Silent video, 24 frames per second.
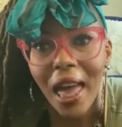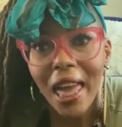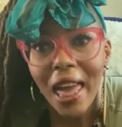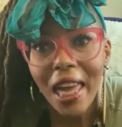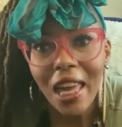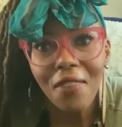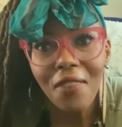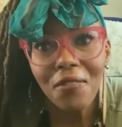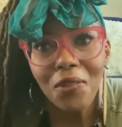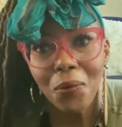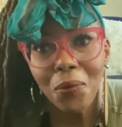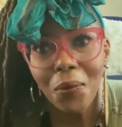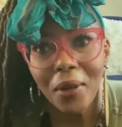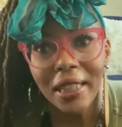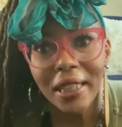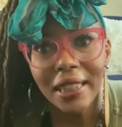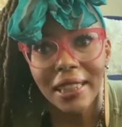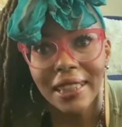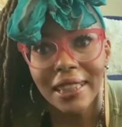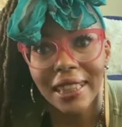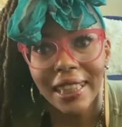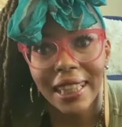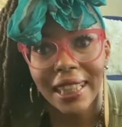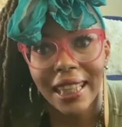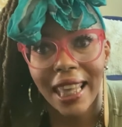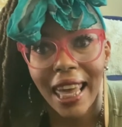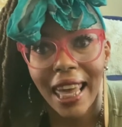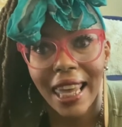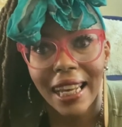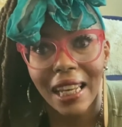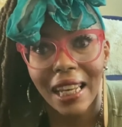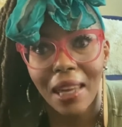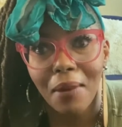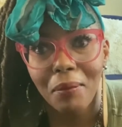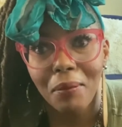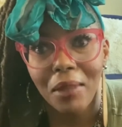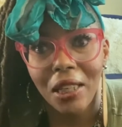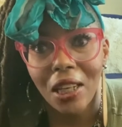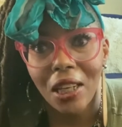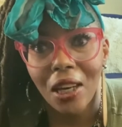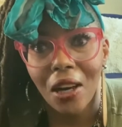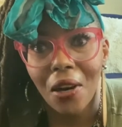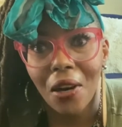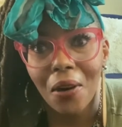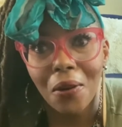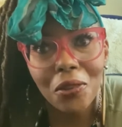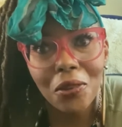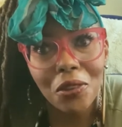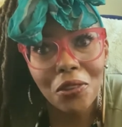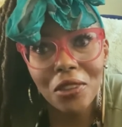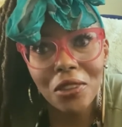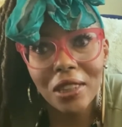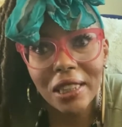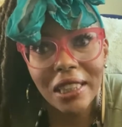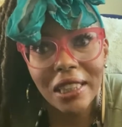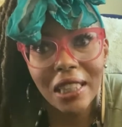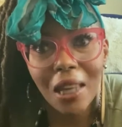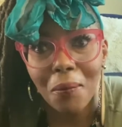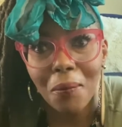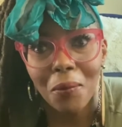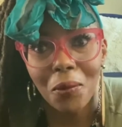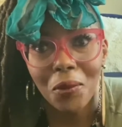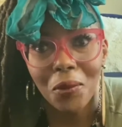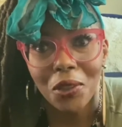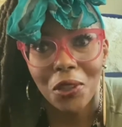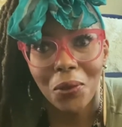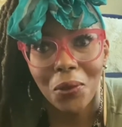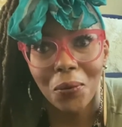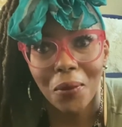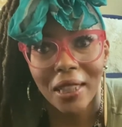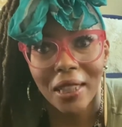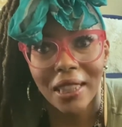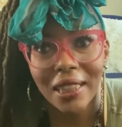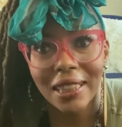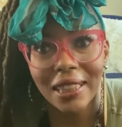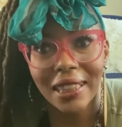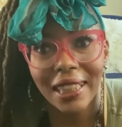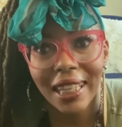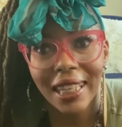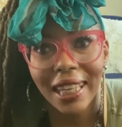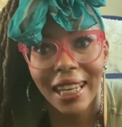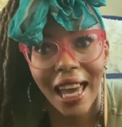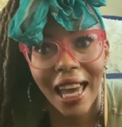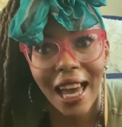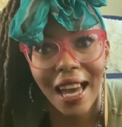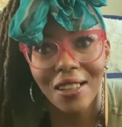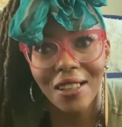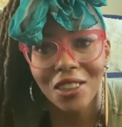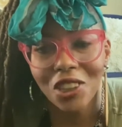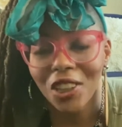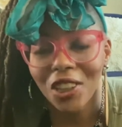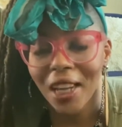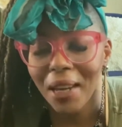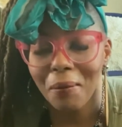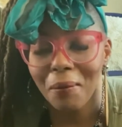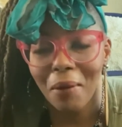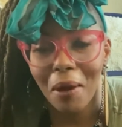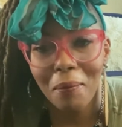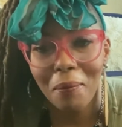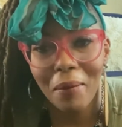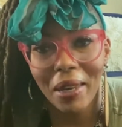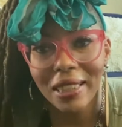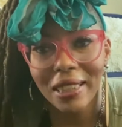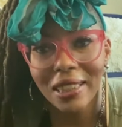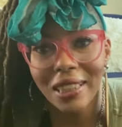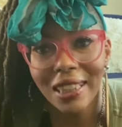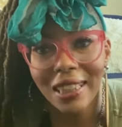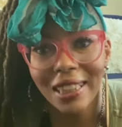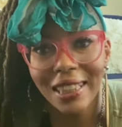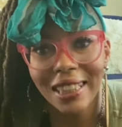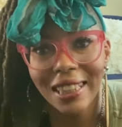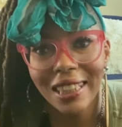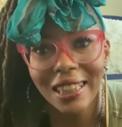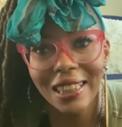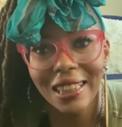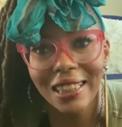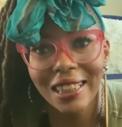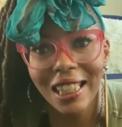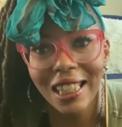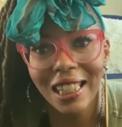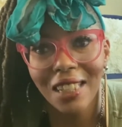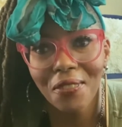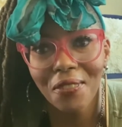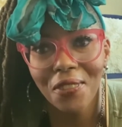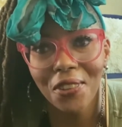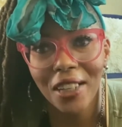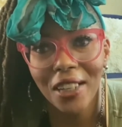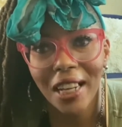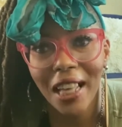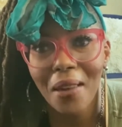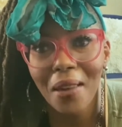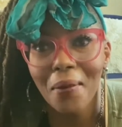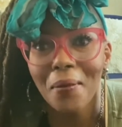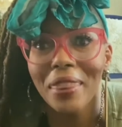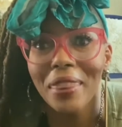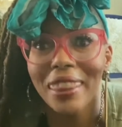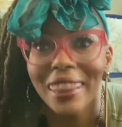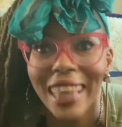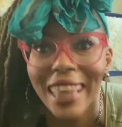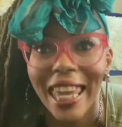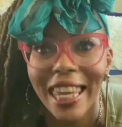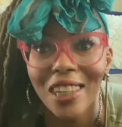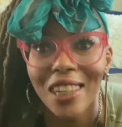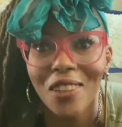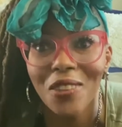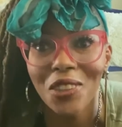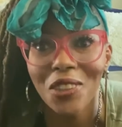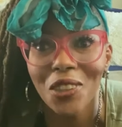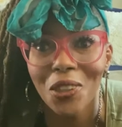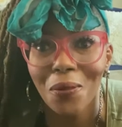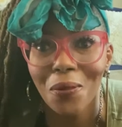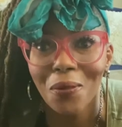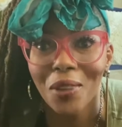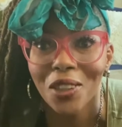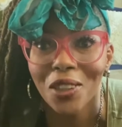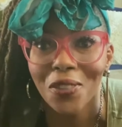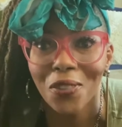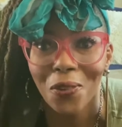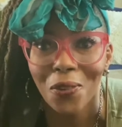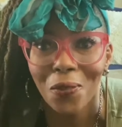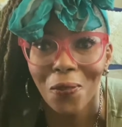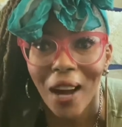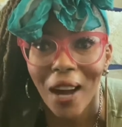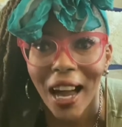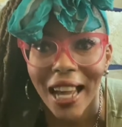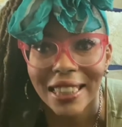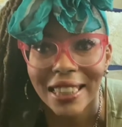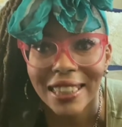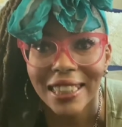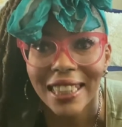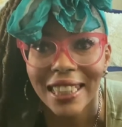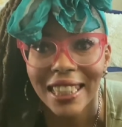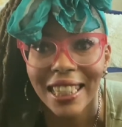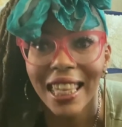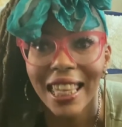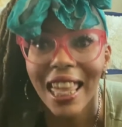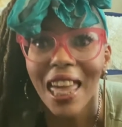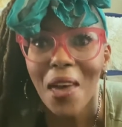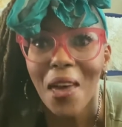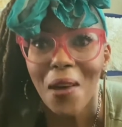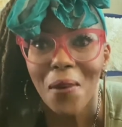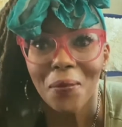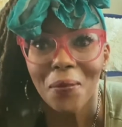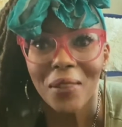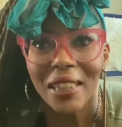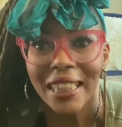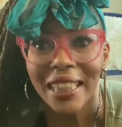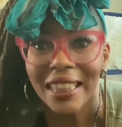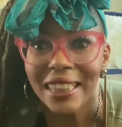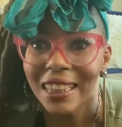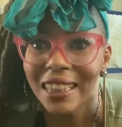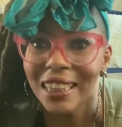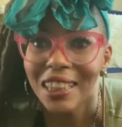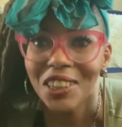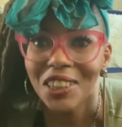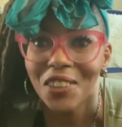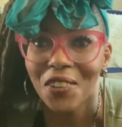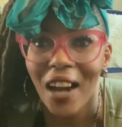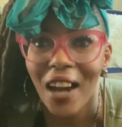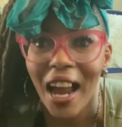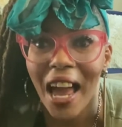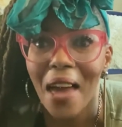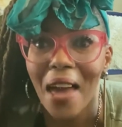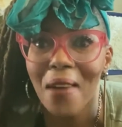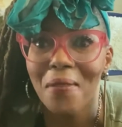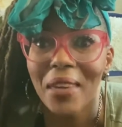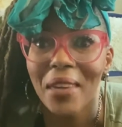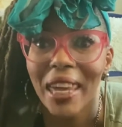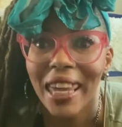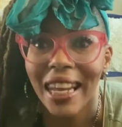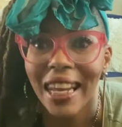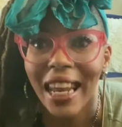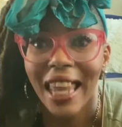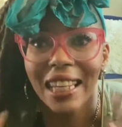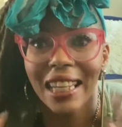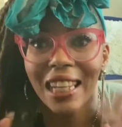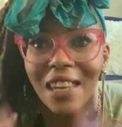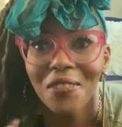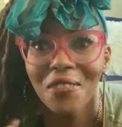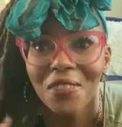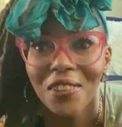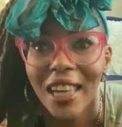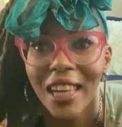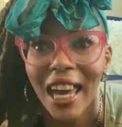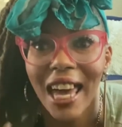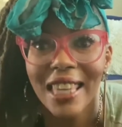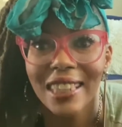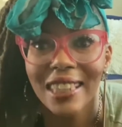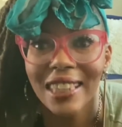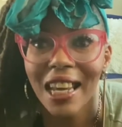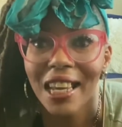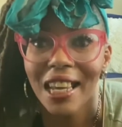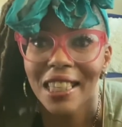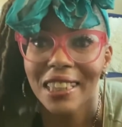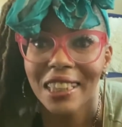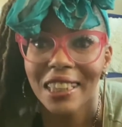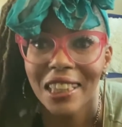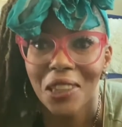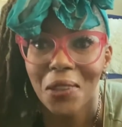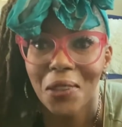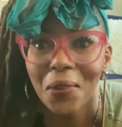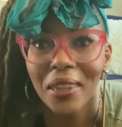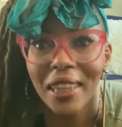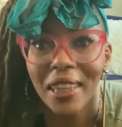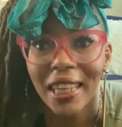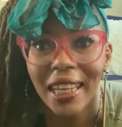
if you want to see that, let me know. You just tell me what you want to see and I'll try my best to deliver it up. Thank you so much for watching. Please subscribe and I love you guys and I'll see you in the